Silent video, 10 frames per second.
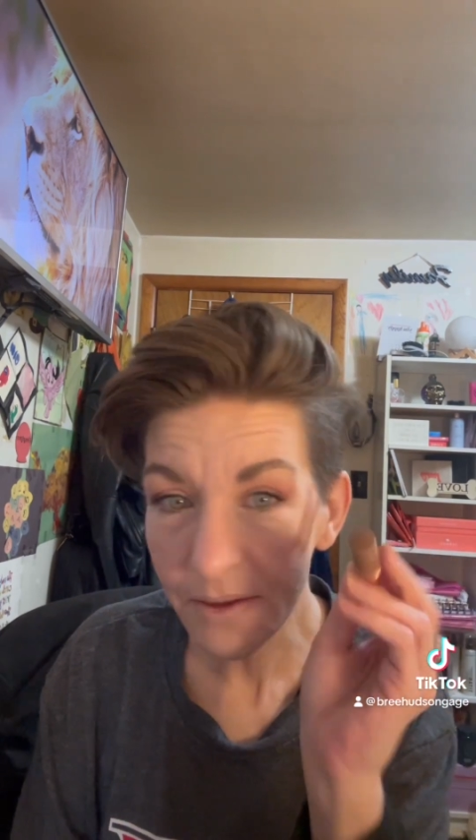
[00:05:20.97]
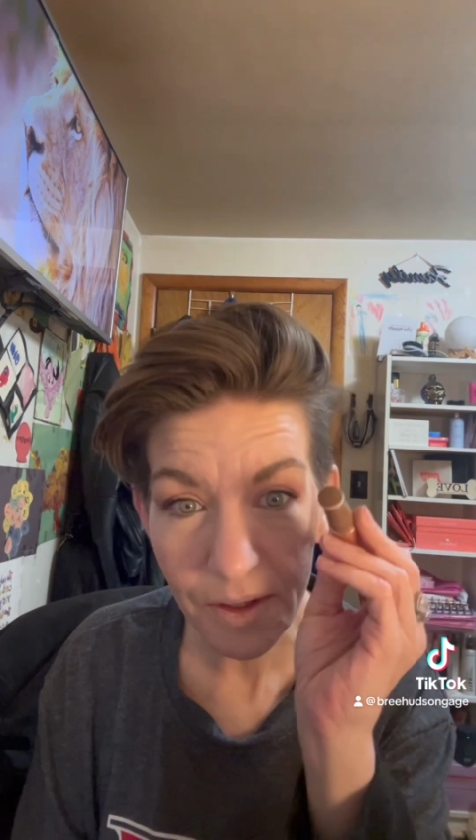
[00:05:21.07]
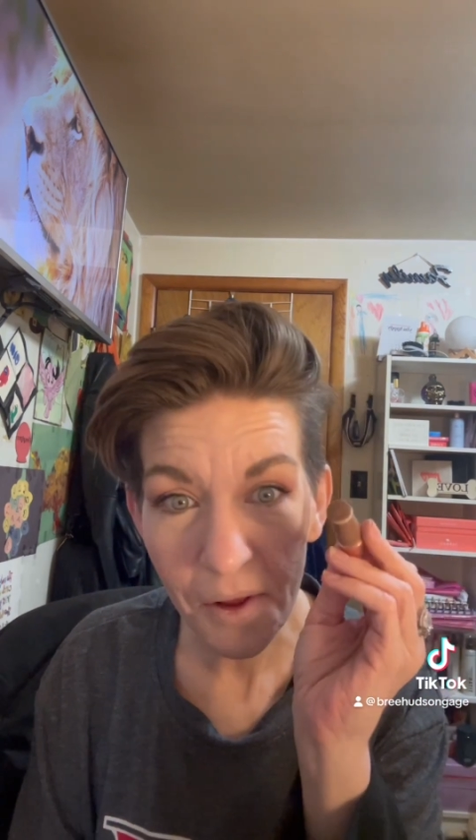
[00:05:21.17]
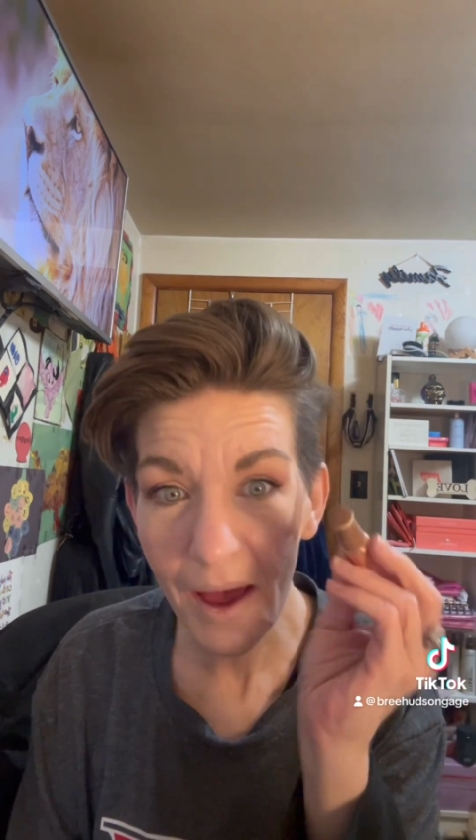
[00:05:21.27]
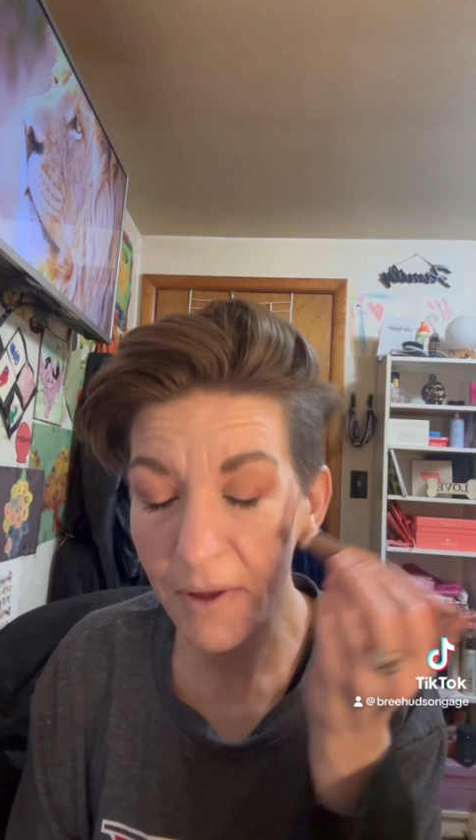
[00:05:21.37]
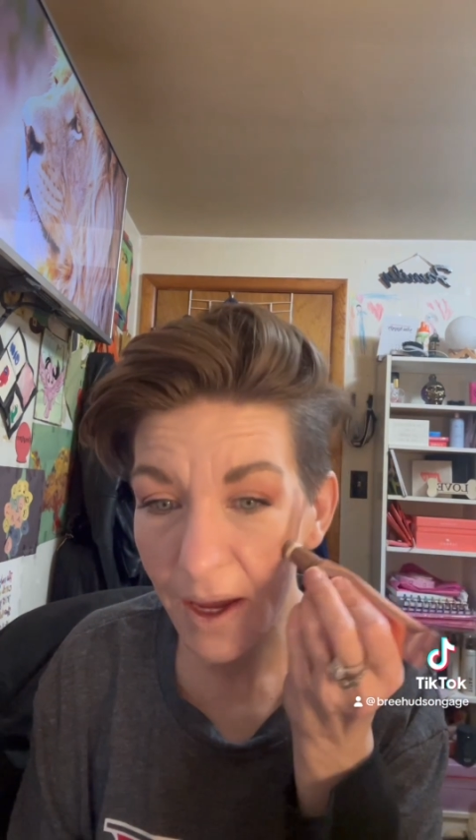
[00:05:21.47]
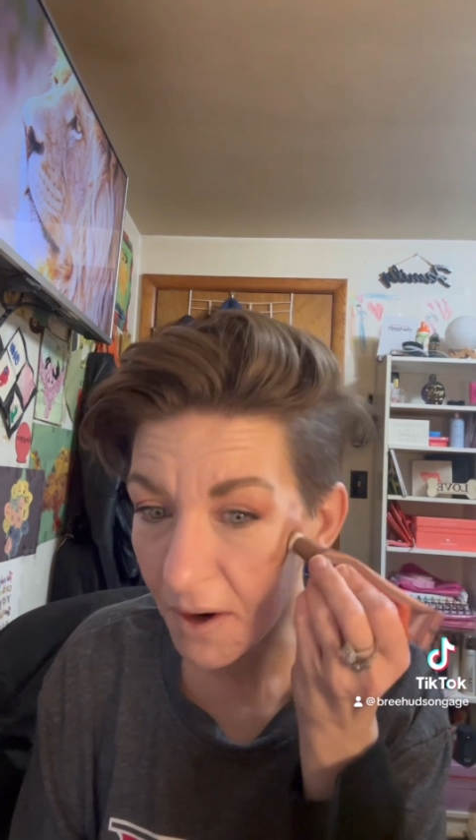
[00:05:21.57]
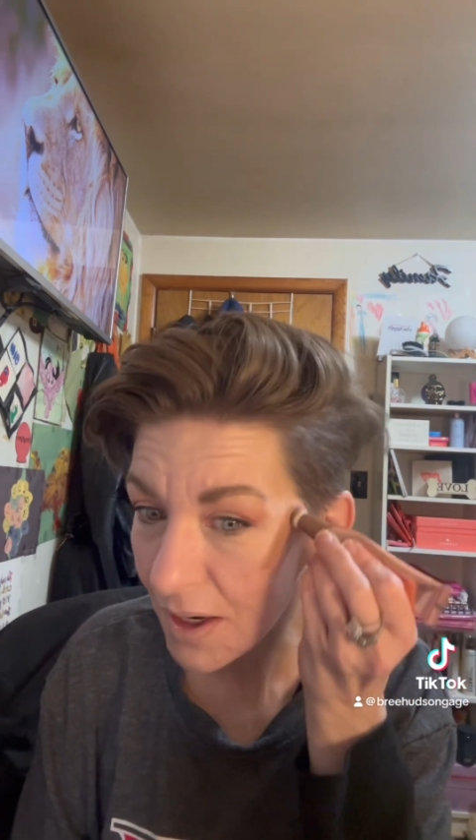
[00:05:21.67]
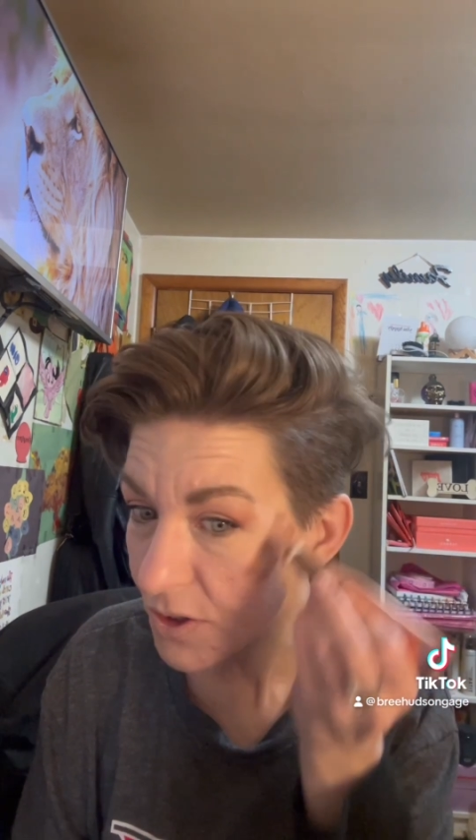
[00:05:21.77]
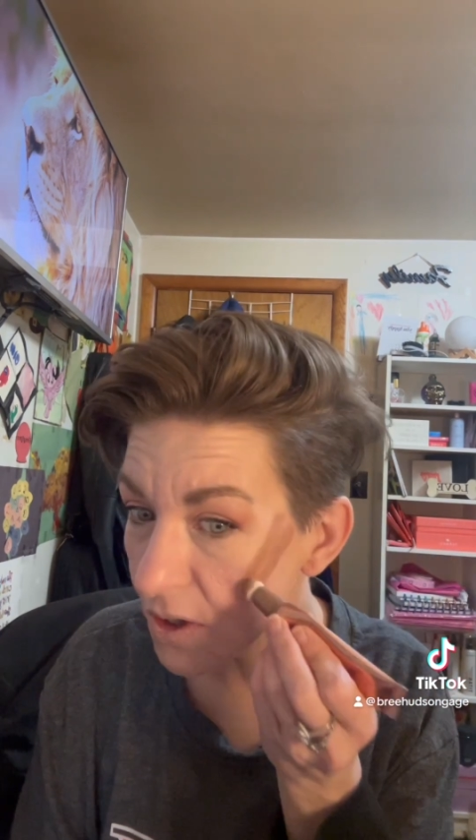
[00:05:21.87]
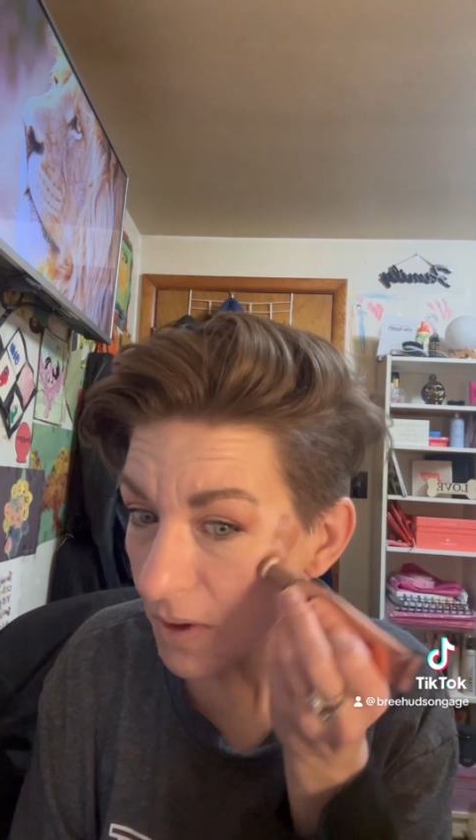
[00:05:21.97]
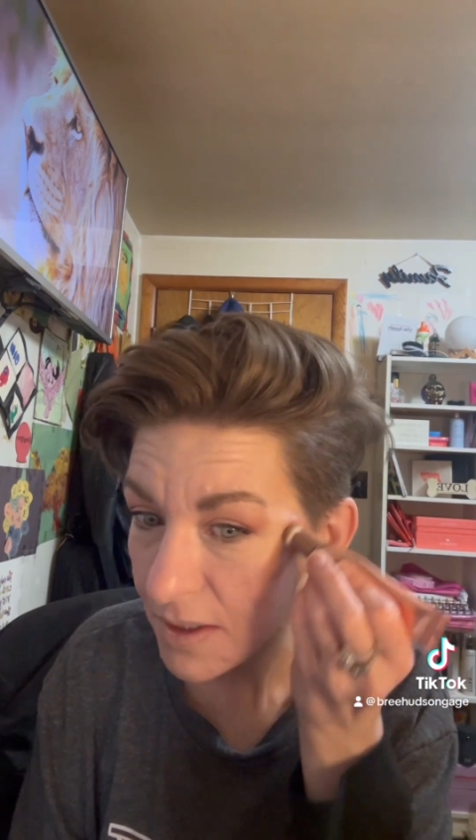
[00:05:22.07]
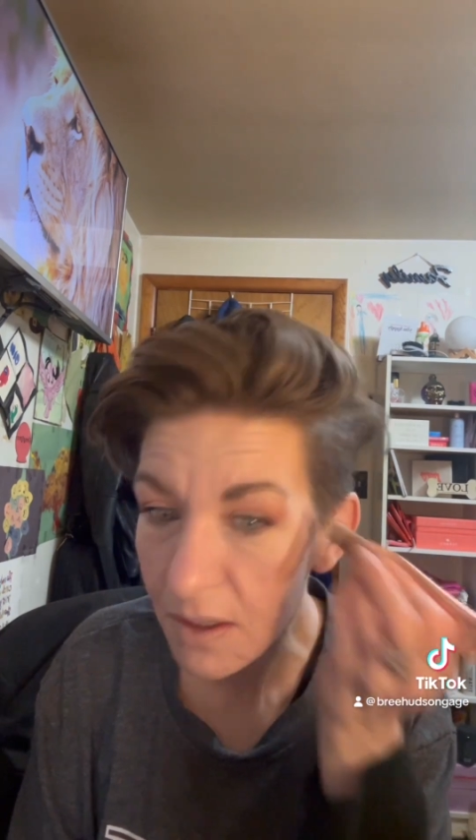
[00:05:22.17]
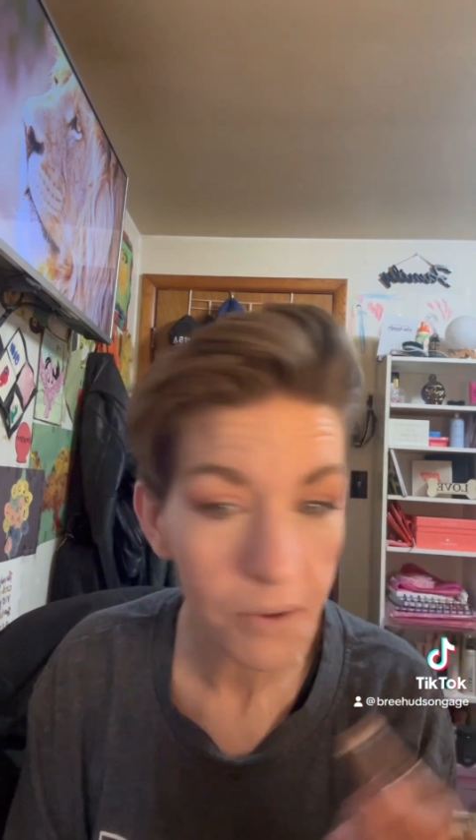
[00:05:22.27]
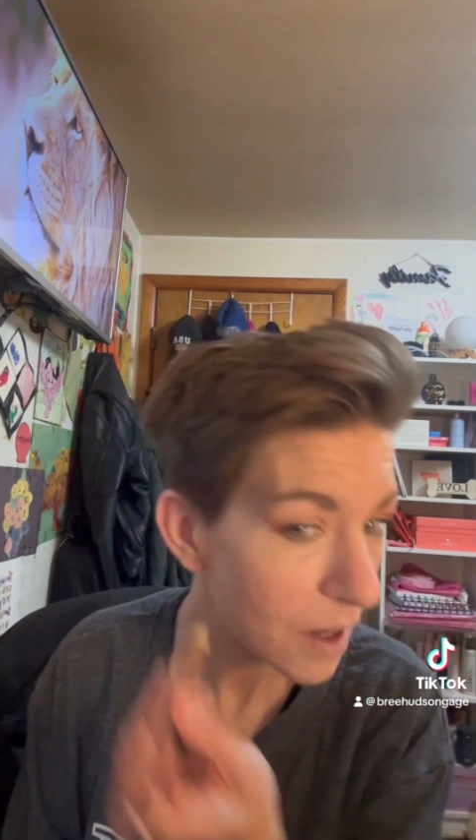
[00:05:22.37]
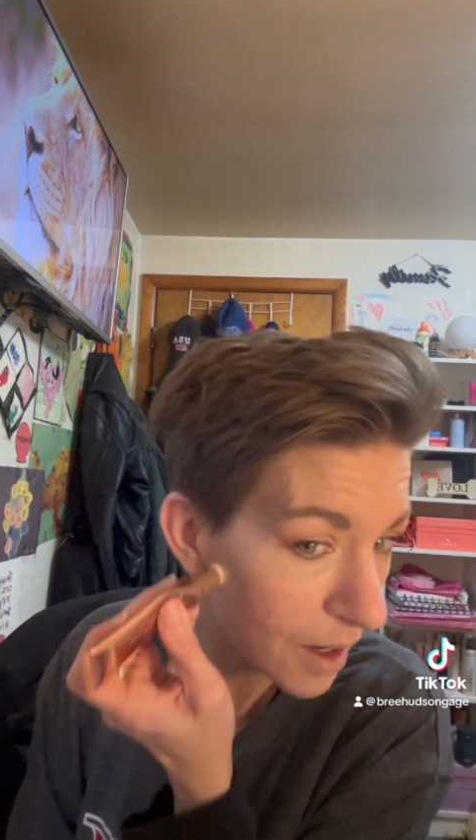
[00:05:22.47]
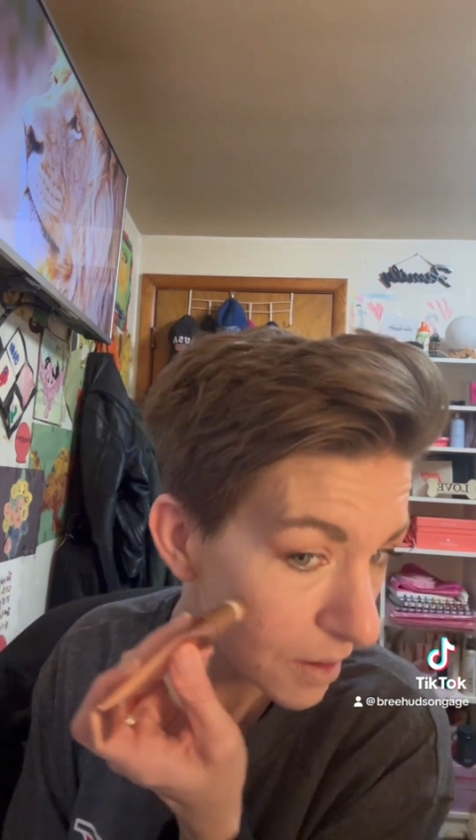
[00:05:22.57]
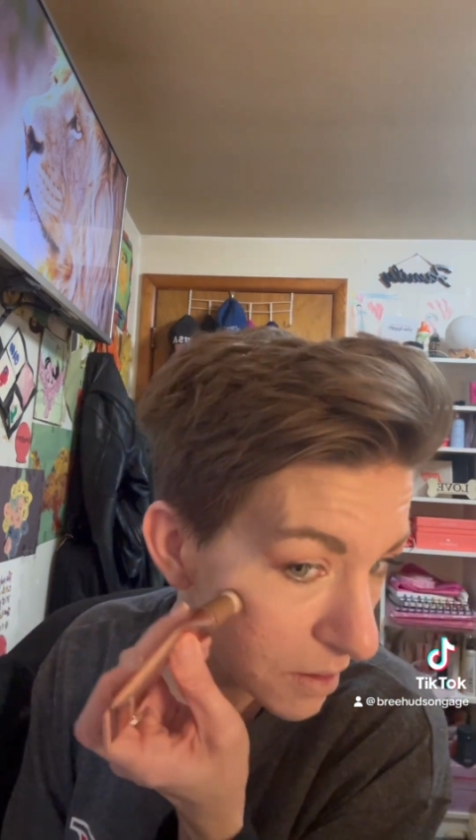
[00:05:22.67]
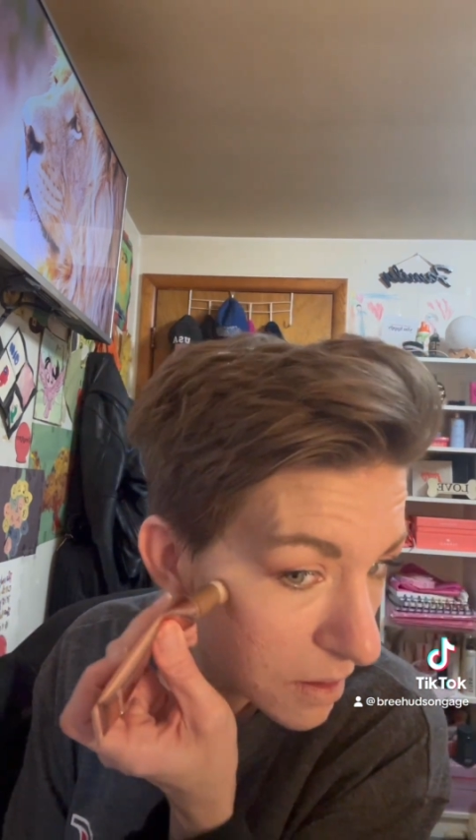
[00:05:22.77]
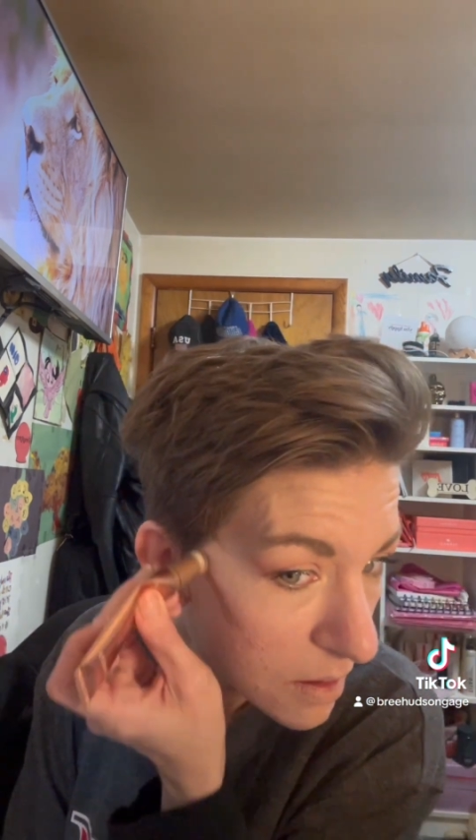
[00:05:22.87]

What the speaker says: and the little applicator, it's so easy to put on.